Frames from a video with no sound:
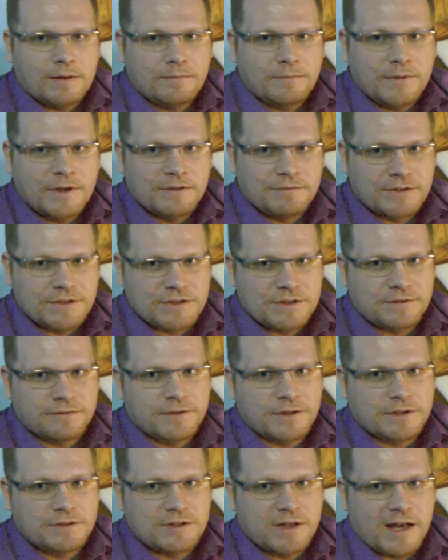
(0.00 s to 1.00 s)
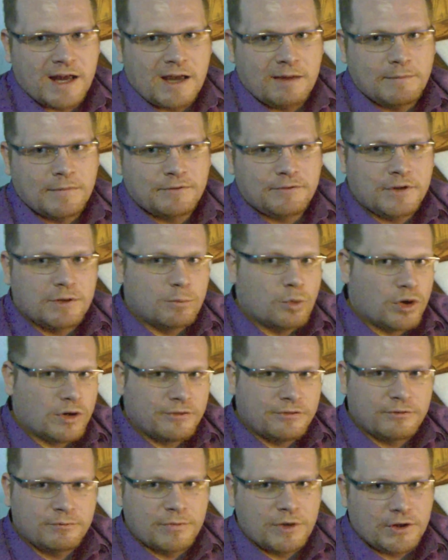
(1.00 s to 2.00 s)
If it's your first time, if you're more
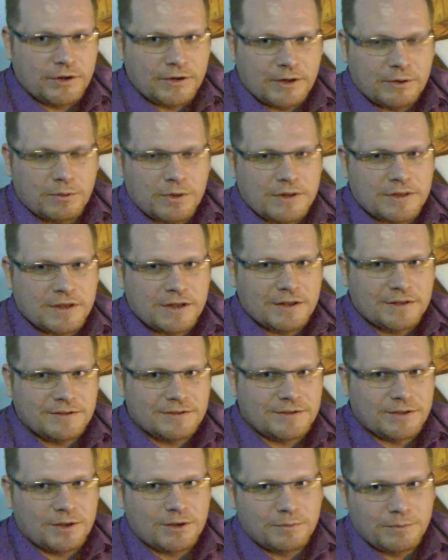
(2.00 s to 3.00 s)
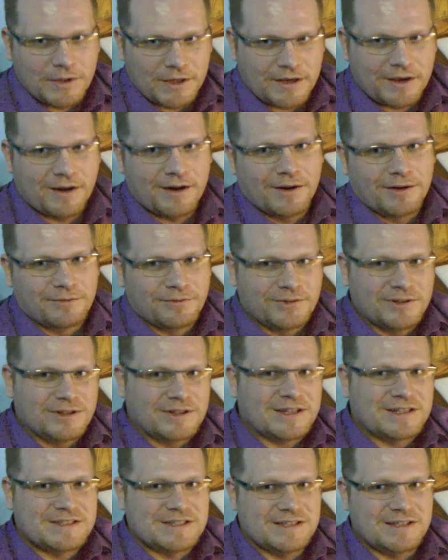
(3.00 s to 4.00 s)
familiar with it, still be careful,
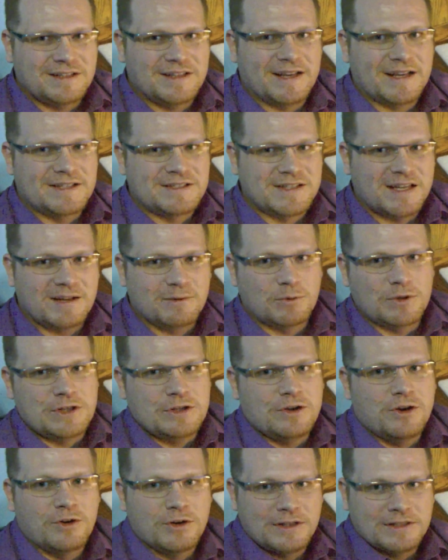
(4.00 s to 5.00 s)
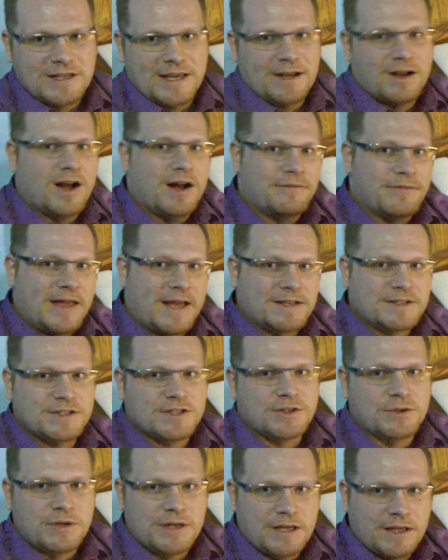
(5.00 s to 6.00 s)
because like I said, when you go to take off that
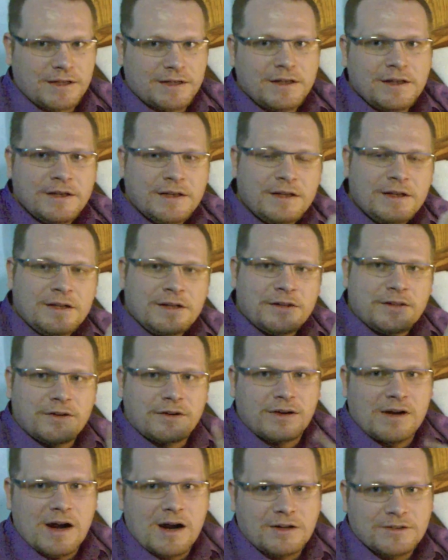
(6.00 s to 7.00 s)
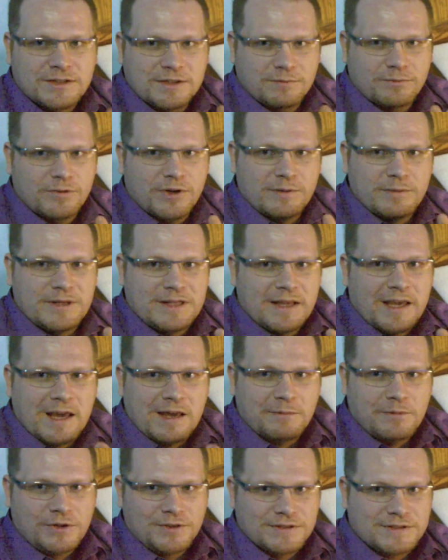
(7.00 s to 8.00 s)
screen, there are some ribbon
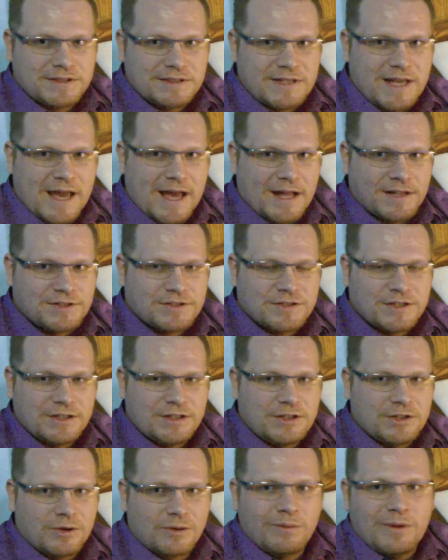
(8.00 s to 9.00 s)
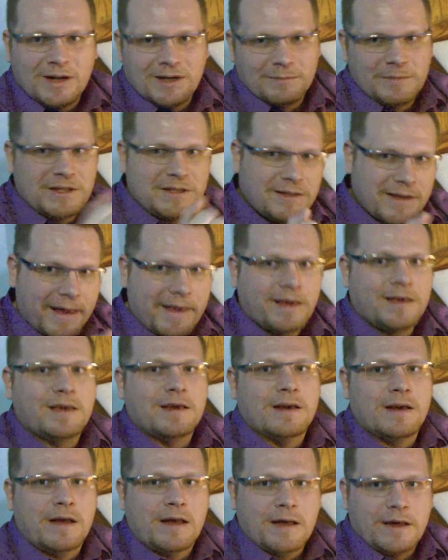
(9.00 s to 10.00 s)
cables attached that you don't want to be
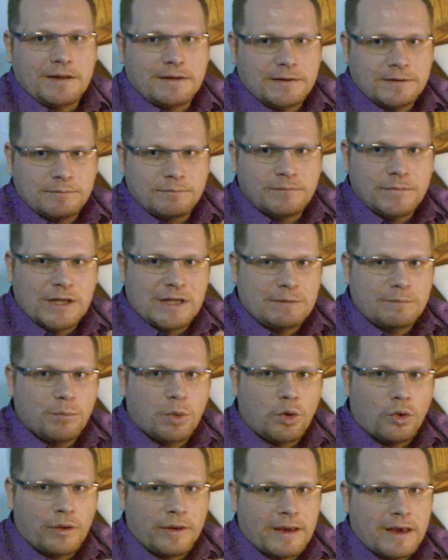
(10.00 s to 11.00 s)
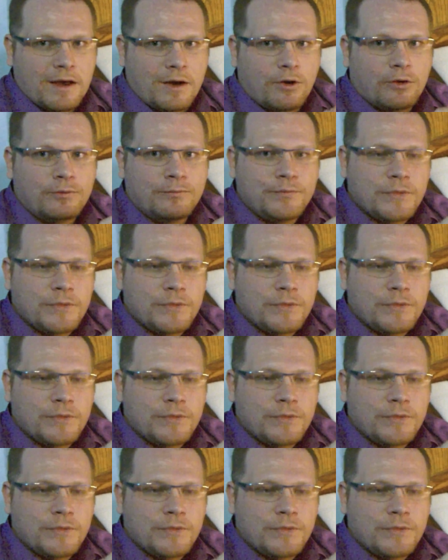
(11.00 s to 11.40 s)
yanking on and pulling out.